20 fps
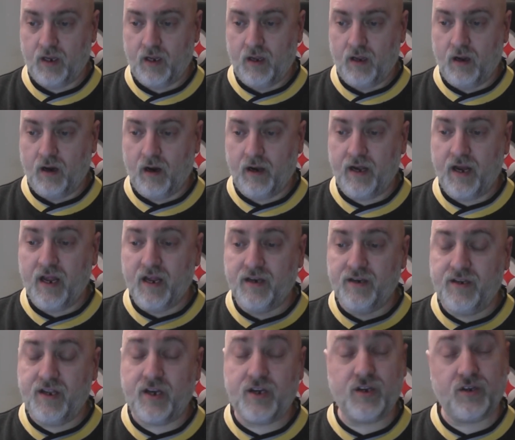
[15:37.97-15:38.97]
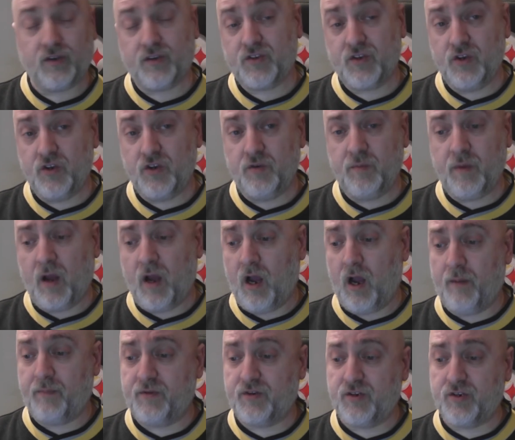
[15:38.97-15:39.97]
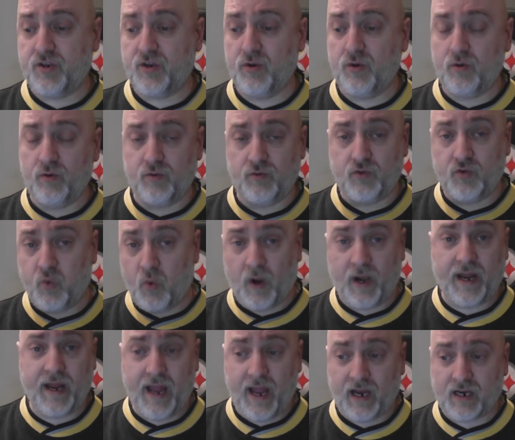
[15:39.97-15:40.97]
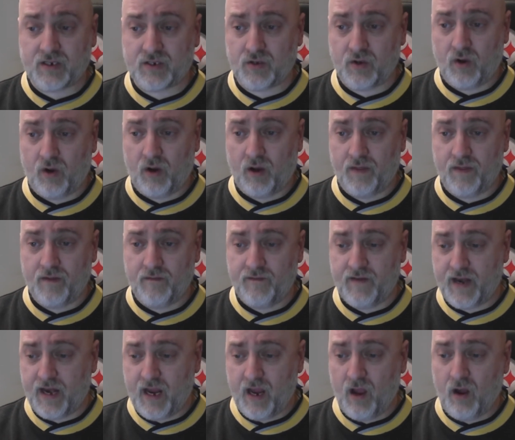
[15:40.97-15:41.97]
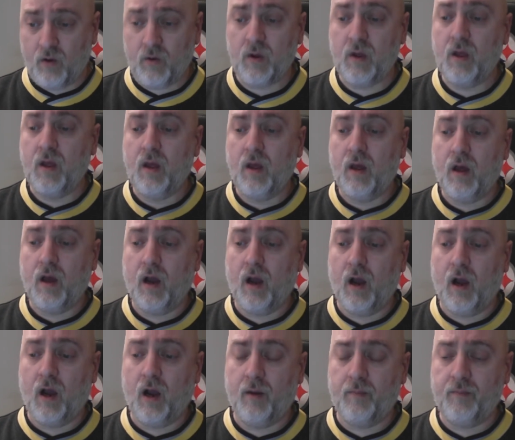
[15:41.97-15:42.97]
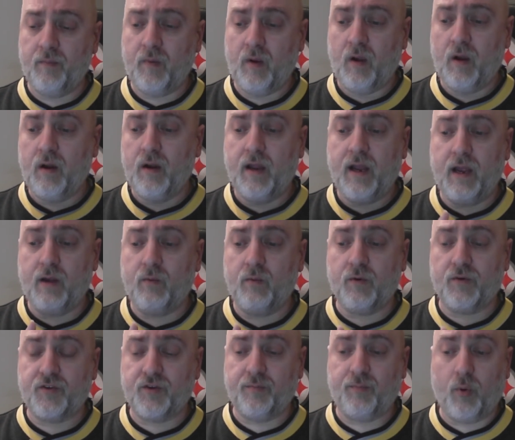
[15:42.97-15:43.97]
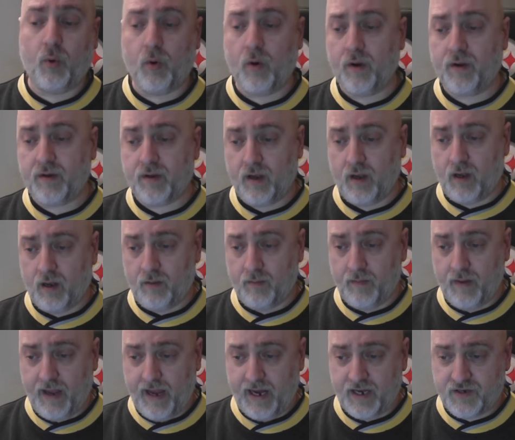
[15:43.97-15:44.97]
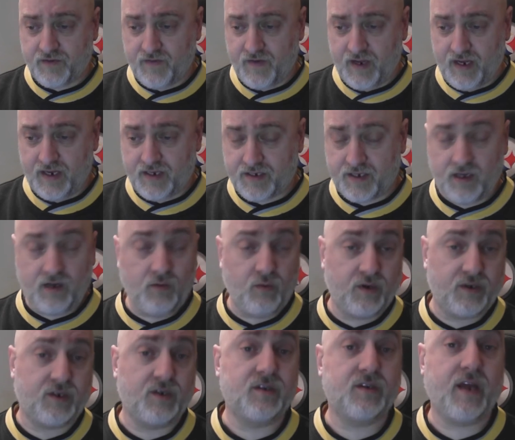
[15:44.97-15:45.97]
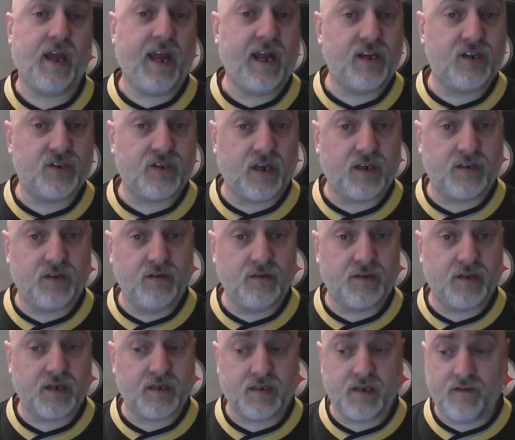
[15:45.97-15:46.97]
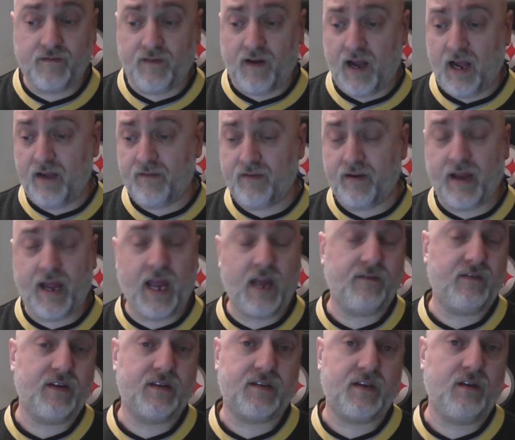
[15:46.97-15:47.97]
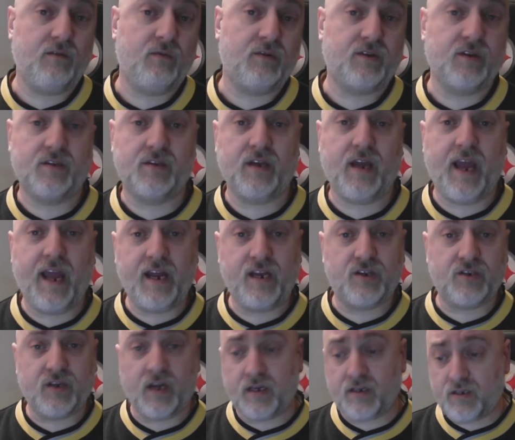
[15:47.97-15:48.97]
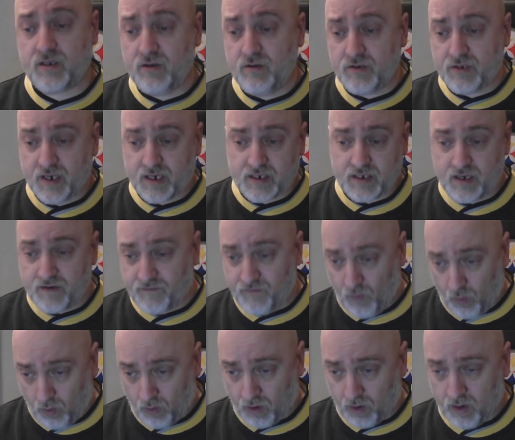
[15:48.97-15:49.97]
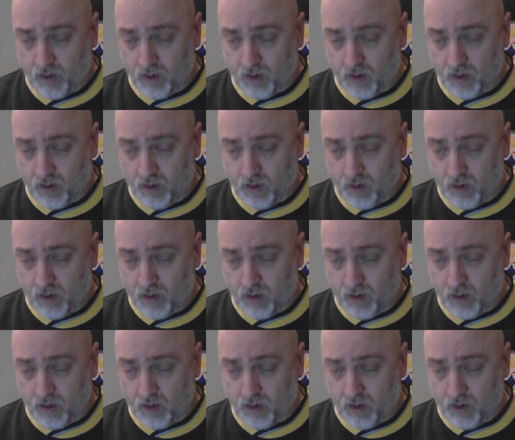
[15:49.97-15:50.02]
All right, digital zoom up to 20x on the video. It will support HVEC, which is H.265, and AVC, which is H.264.